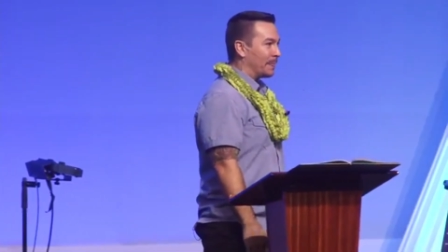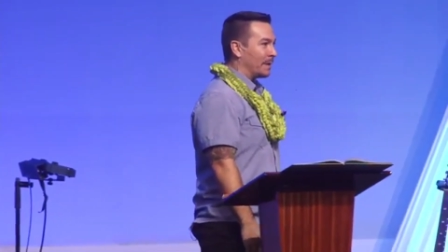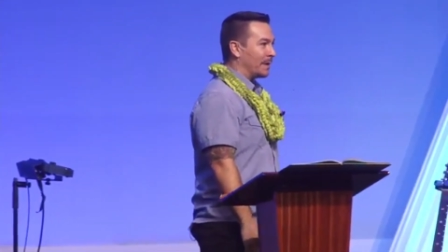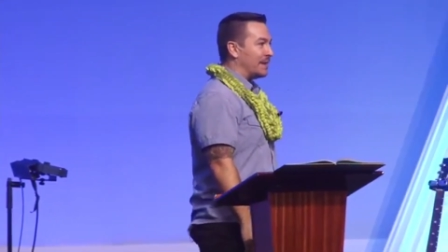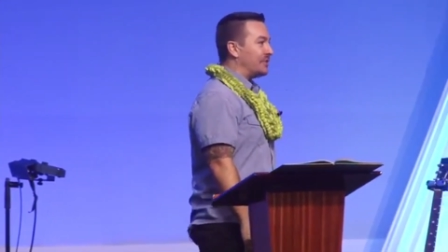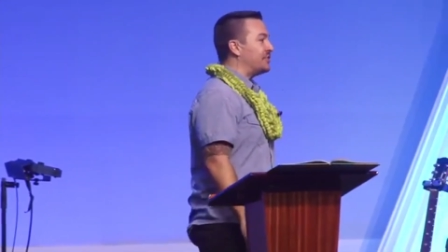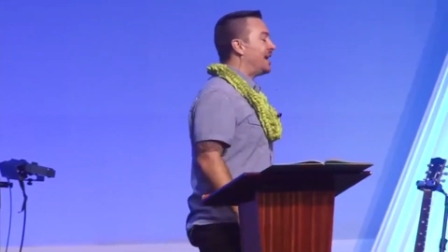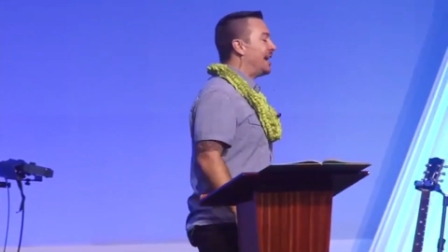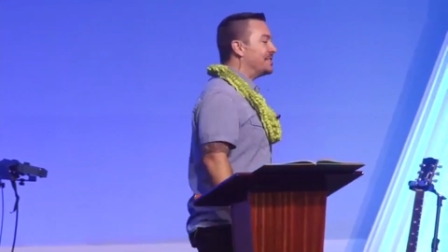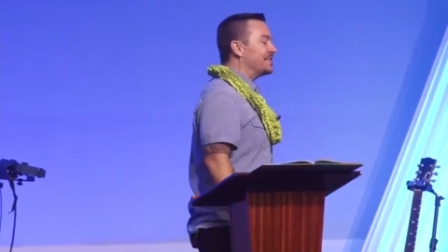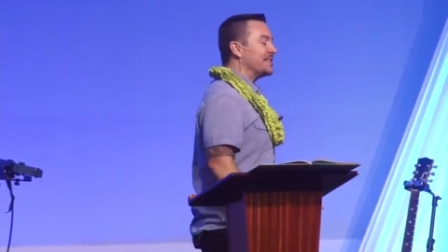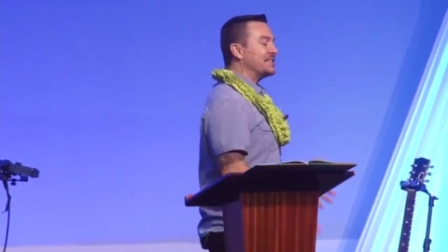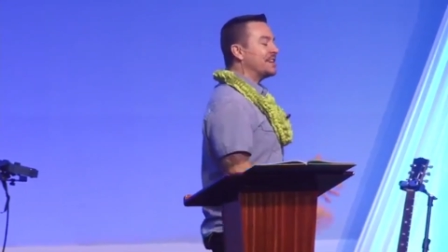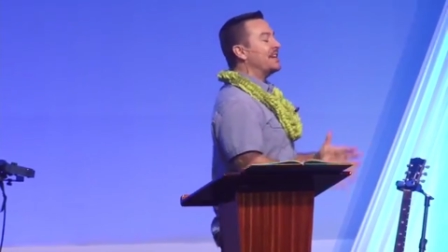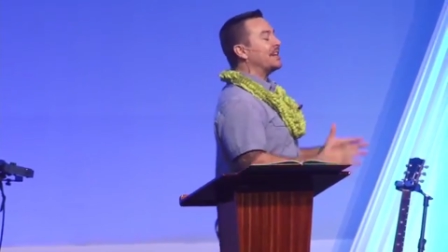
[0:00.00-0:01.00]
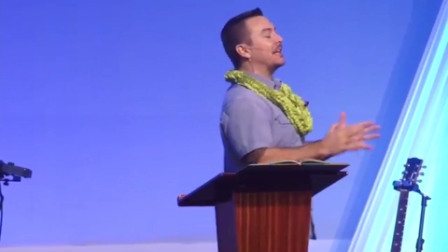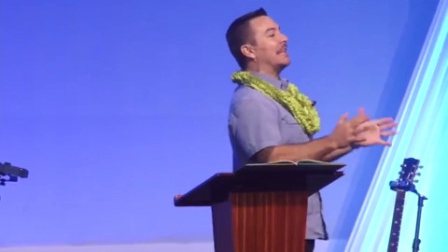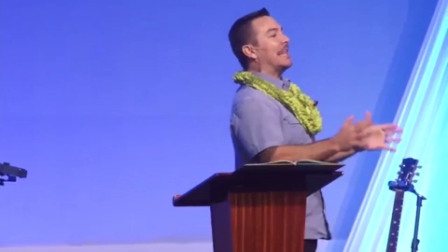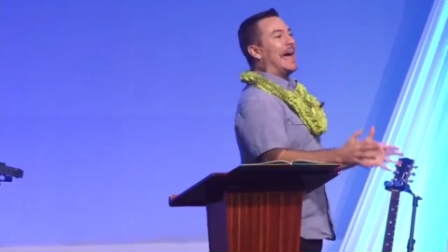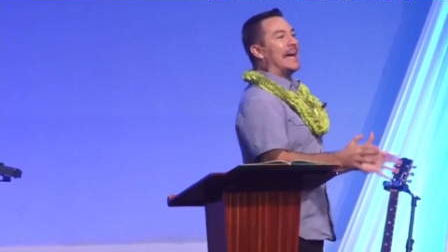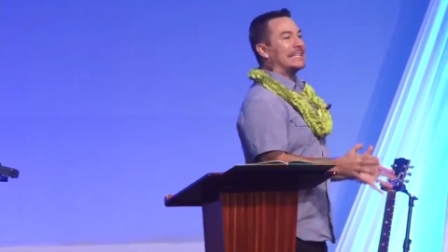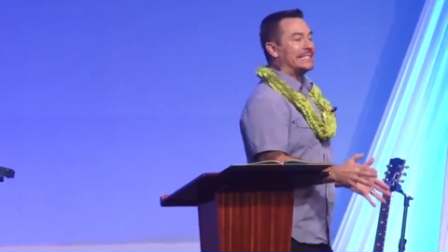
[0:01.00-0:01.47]
And Jesus,
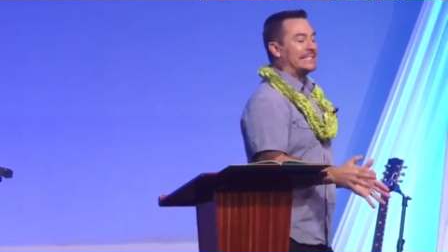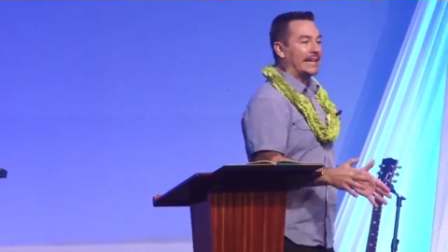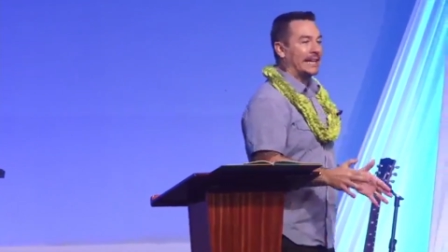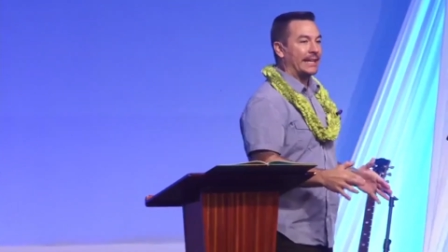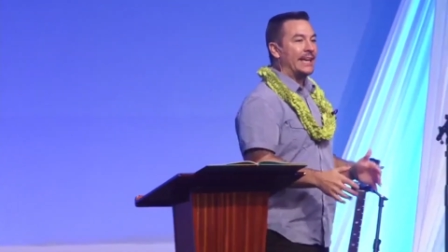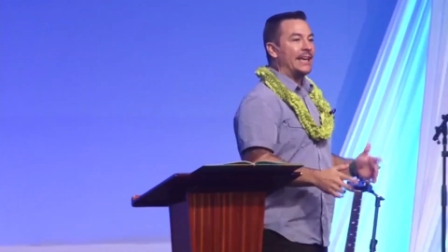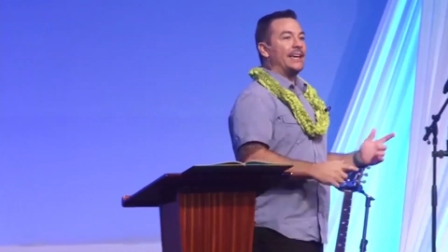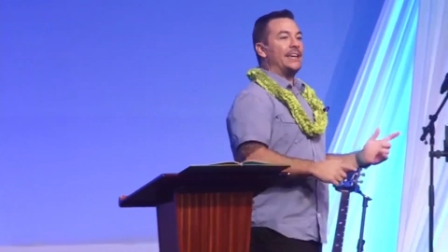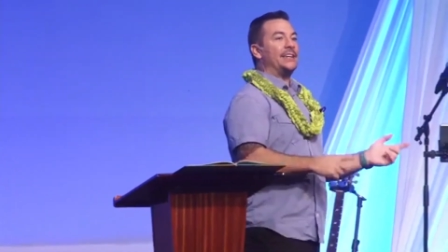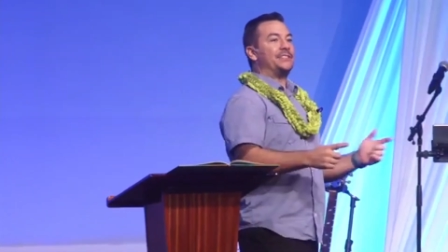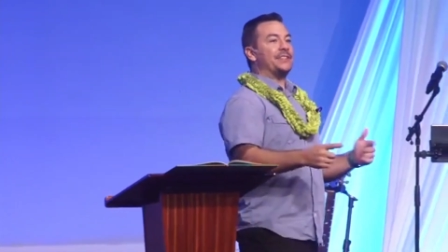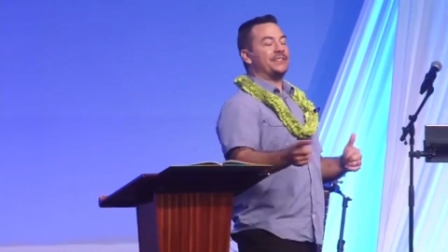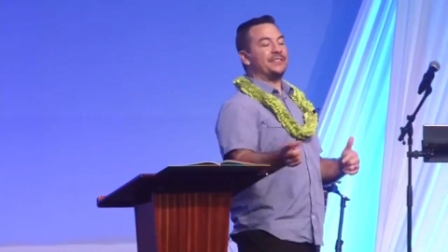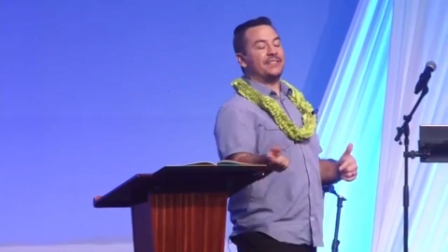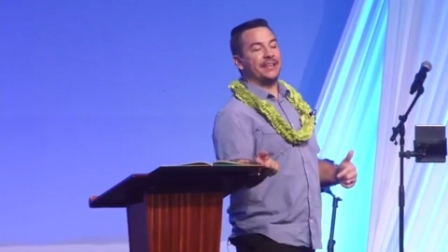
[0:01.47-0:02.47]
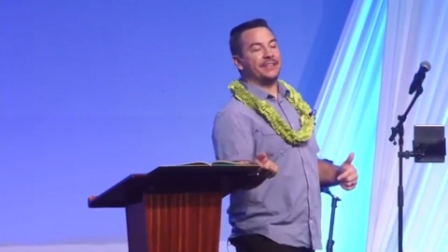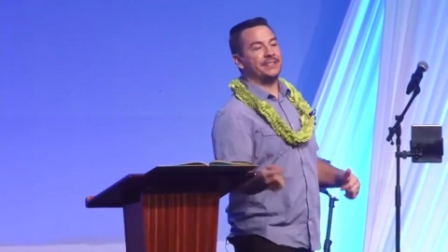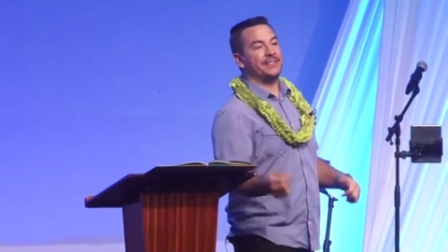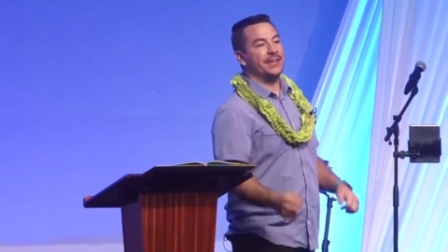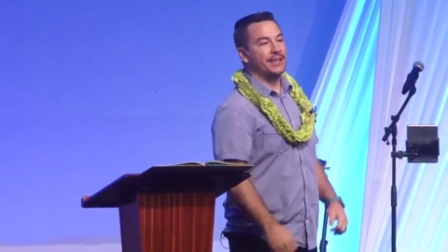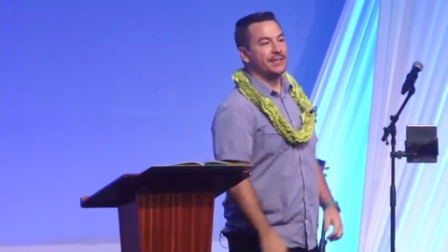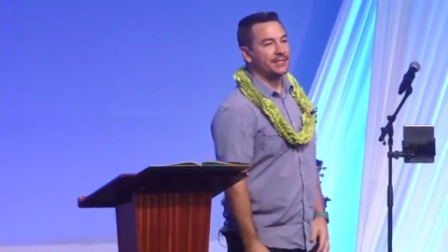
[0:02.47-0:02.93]
classic, he just says
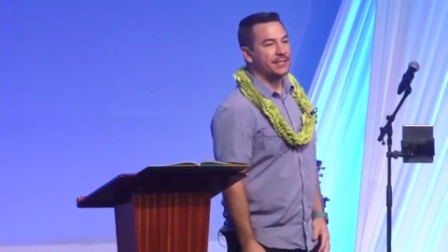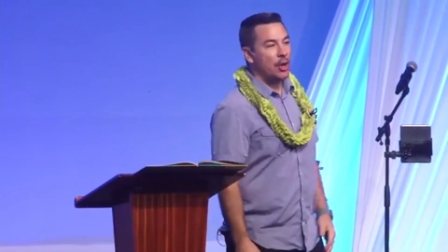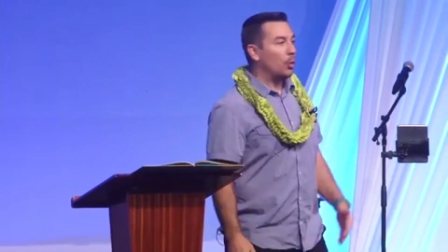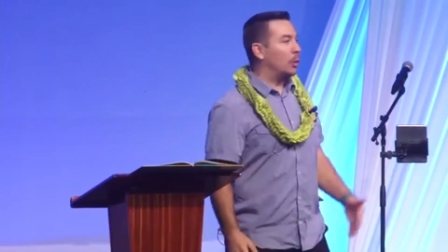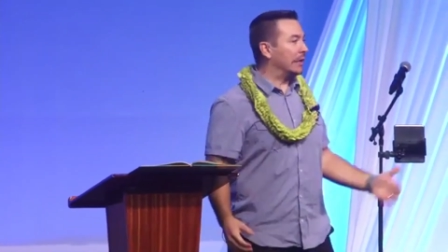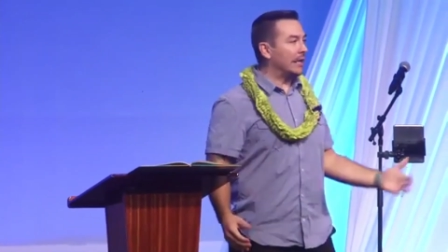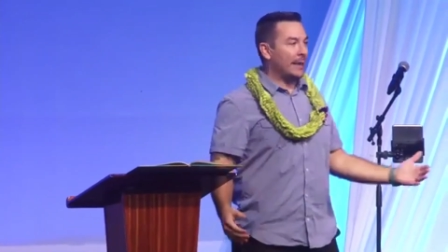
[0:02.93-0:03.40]
this, well, let